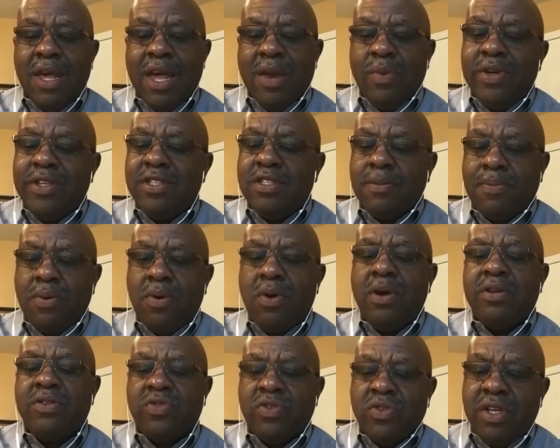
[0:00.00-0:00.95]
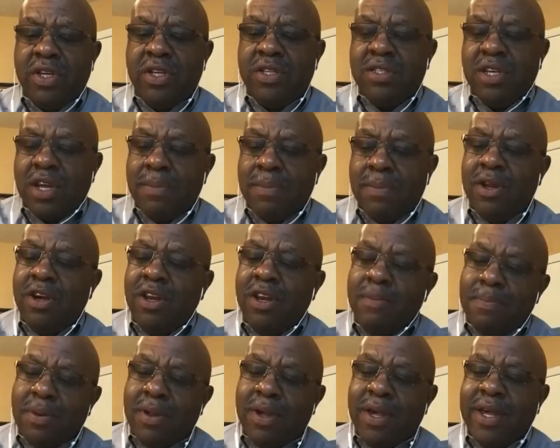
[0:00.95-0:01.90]
and we support strategic community
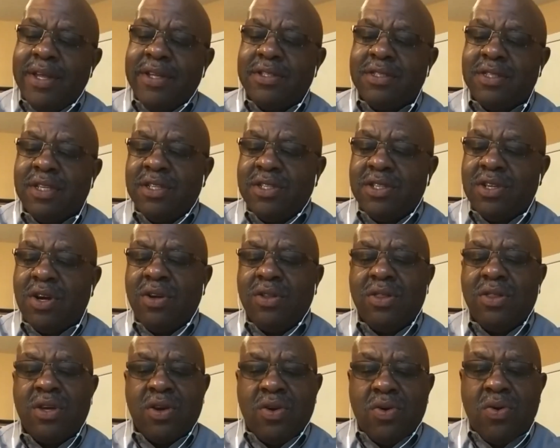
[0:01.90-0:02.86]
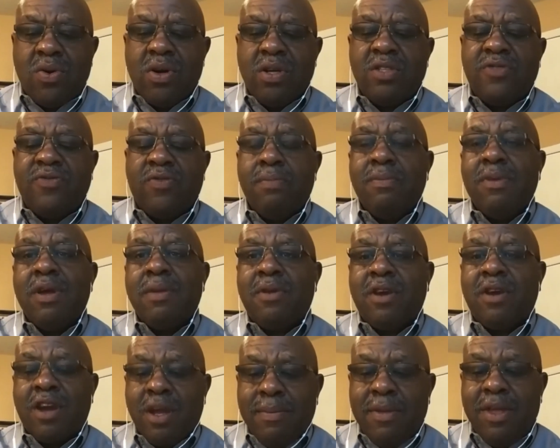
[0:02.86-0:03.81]
plans that chart the course for member
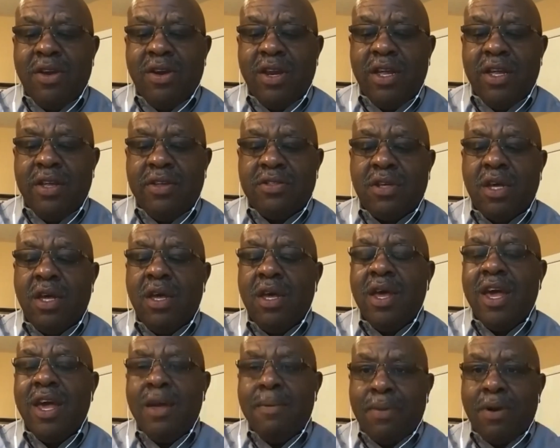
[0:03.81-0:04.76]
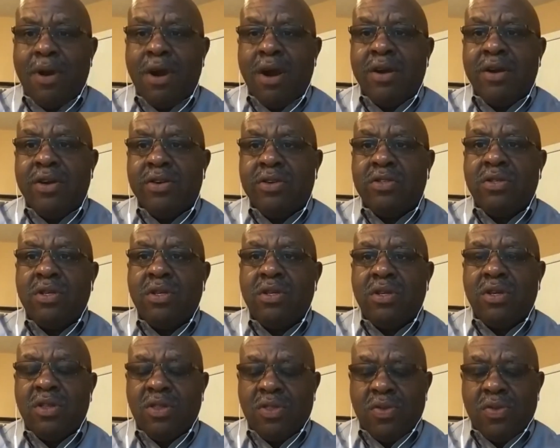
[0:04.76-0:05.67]
communities and partners to